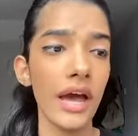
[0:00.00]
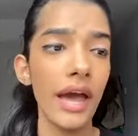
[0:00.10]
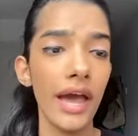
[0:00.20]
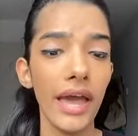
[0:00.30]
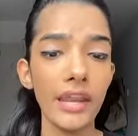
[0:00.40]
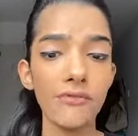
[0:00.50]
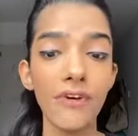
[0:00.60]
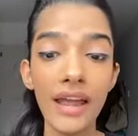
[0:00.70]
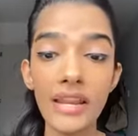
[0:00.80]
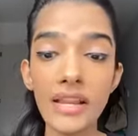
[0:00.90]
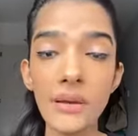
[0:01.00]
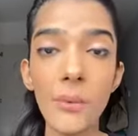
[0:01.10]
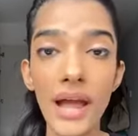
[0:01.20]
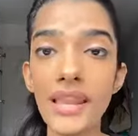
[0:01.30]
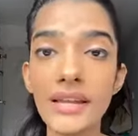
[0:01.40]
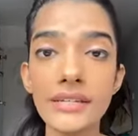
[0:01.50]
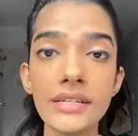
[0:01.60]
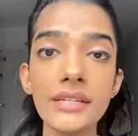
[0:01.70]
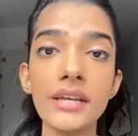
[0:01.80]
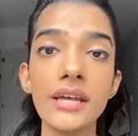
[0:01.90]
And finally, why
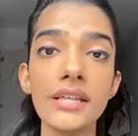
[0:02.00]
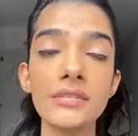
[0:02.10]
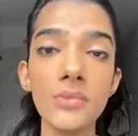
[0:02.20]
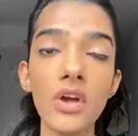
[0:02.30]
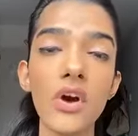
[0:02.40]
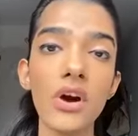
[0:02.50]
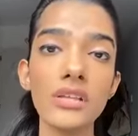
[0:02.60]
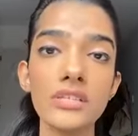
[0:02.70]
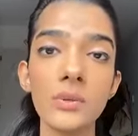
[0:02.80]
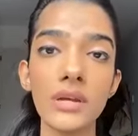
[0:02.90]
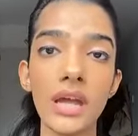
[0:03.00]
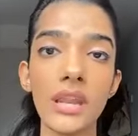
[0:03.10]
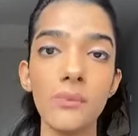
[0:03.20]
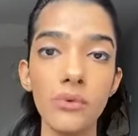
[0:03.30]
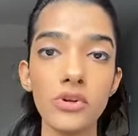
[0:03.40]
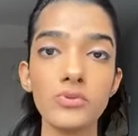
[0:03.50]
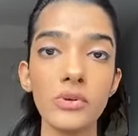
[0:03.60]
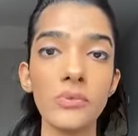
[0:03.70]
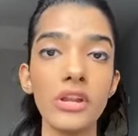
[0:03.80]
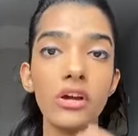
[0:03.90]
LinkedIn? It's because you can approach
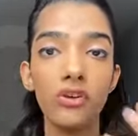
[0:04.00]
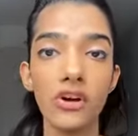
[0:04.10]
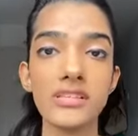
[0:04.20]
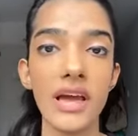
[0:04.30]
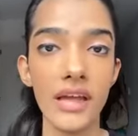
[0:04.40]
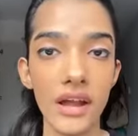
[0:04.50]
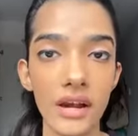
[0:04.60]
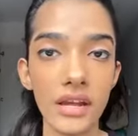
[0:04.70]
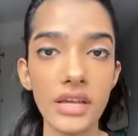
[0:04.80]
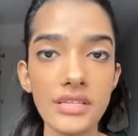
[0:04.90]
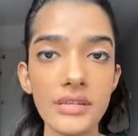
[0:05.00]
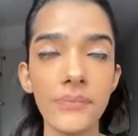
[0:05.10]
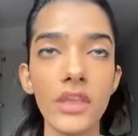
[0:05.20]
people across hierarchies.